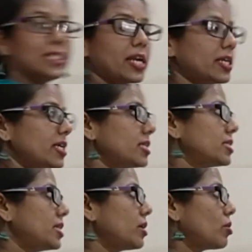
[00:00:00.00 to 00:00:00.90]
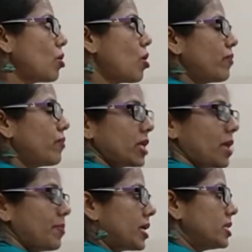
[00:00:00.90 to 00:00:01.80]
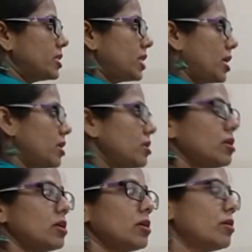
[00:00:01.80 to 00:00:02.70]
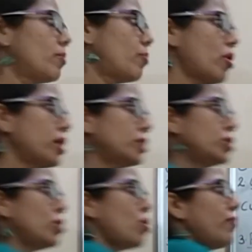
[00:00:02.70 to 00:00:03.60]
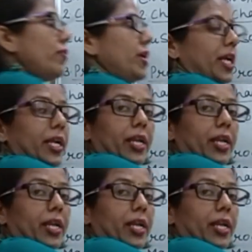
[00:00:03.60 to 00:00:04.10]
characteristic of a chemical change, production of heat